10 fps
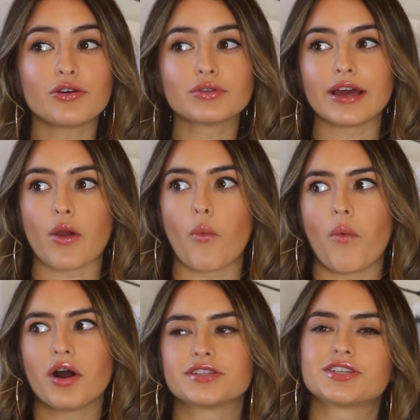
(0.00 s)
don't like
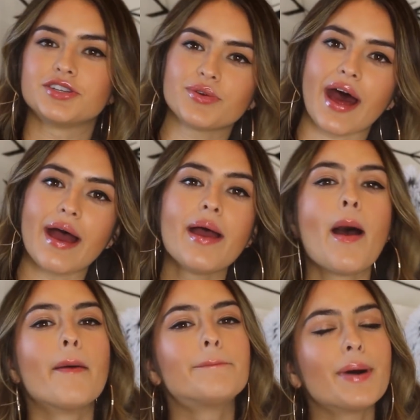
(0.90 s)
want to do that.
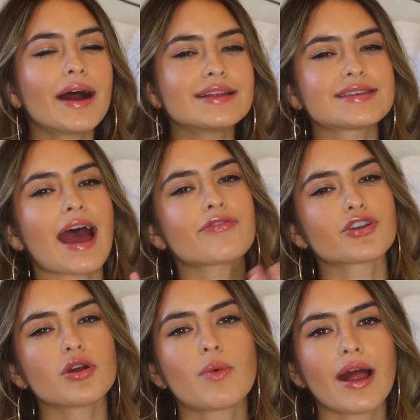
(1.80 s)
But
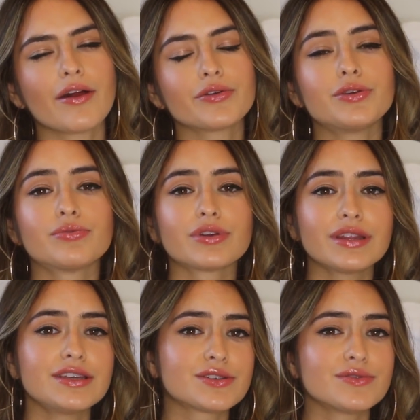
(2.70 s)
after a while, you
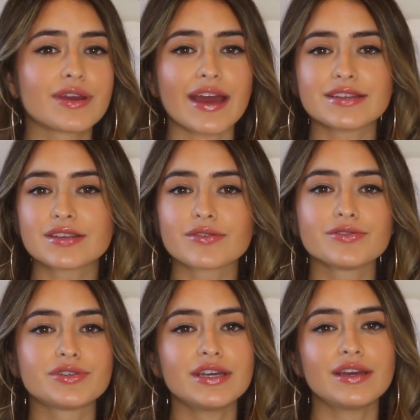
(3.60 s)
really do get into the
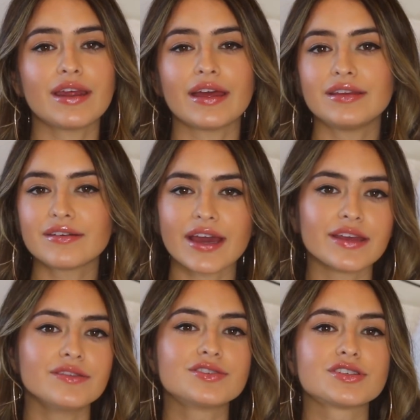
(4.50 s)
routine and you
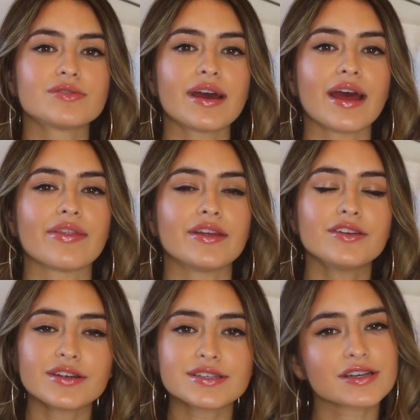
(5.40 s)
get used to it and then
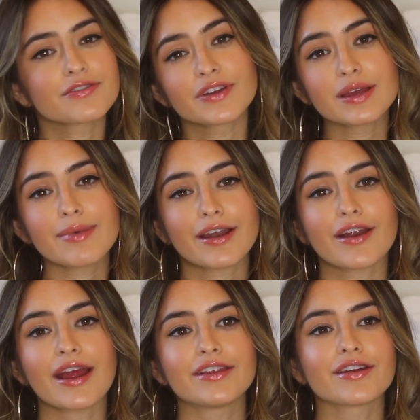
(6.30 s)
you're gonna start feeling
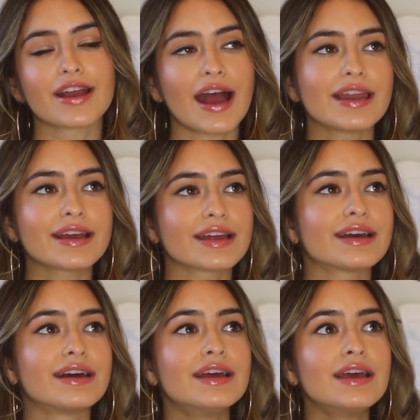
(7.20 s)
better and you're kinda
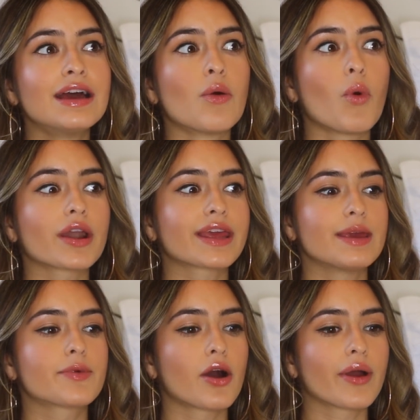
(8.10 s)
gonna wanna
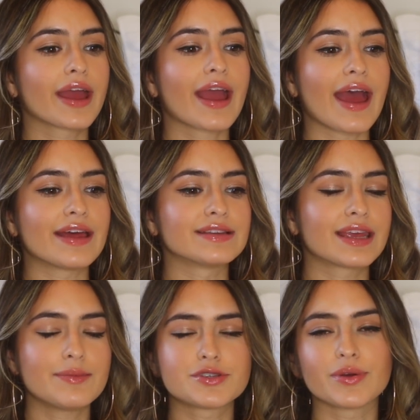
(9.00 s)
keep going and
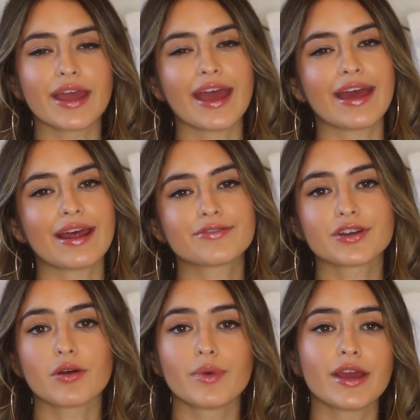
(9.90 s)
keep doing it. And
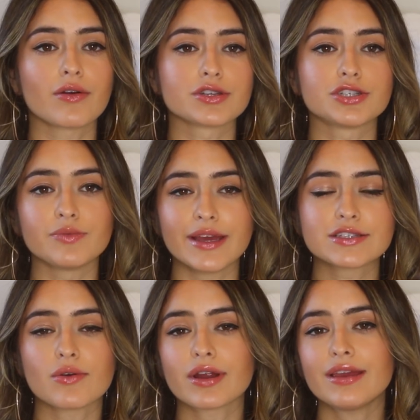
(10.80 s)
after a week or two
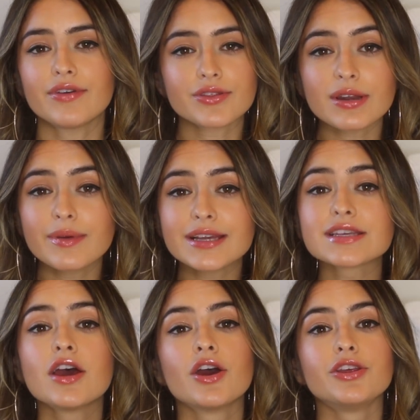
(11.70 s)
weeks or even three
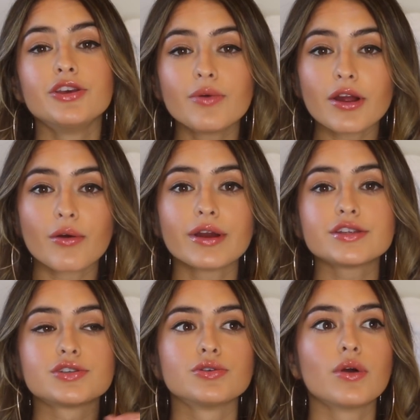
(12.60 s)
weeks, you are
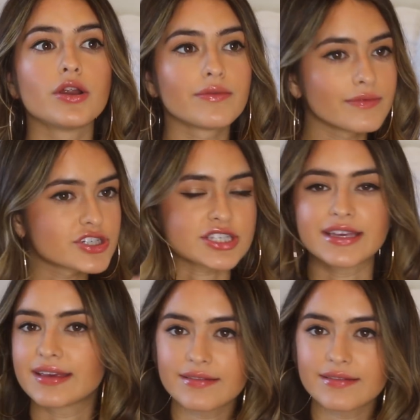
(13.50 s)
going to just